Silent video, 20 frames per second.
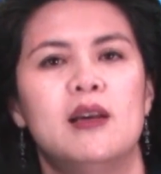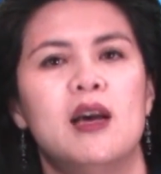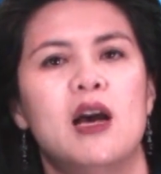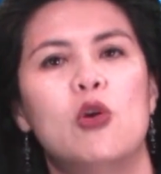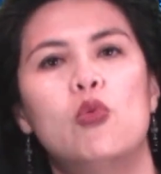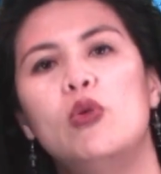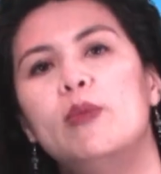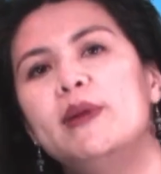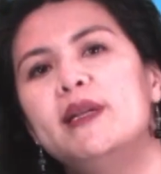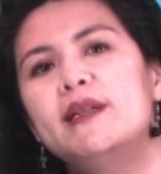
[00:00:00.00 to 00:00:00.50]
A
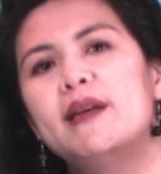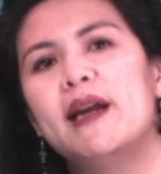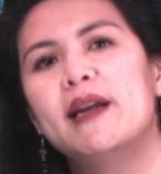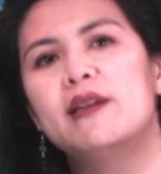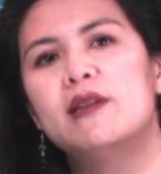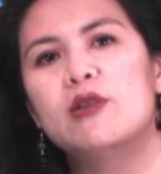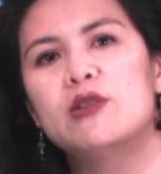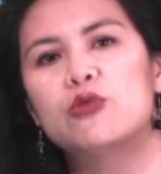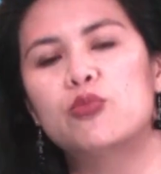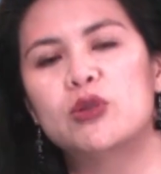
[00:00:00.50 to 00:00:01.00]
woman
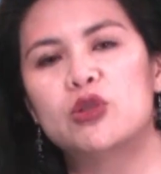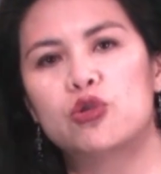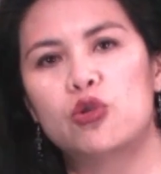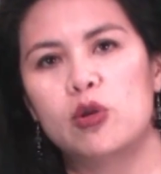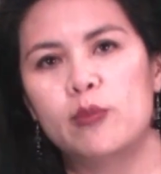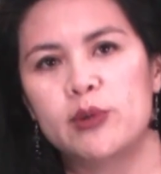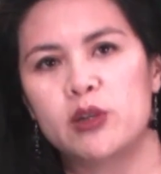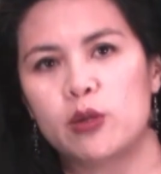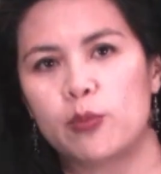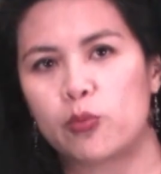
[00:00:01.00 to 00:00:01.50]
diagnosed with
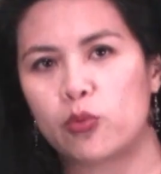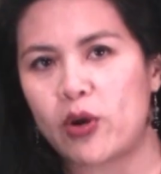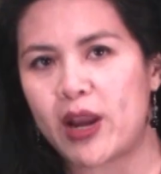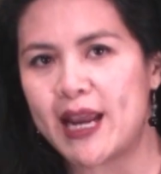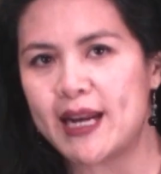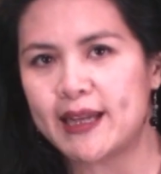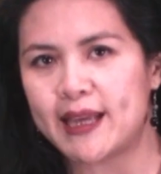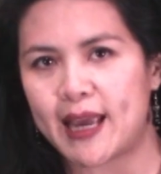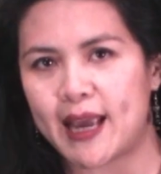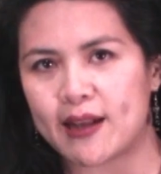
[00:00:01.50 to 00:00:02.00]
terminal
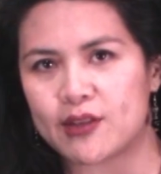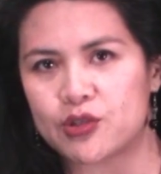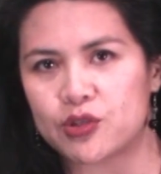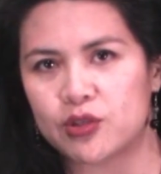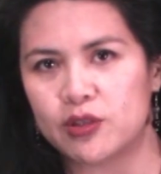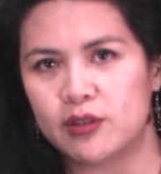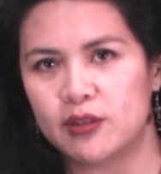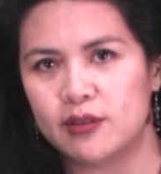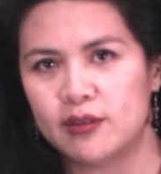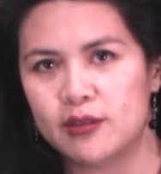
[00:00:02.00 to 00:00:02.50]
brain
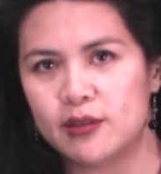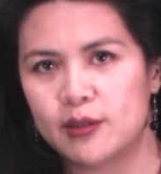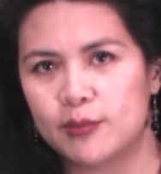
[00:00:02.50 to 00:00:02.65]
cancer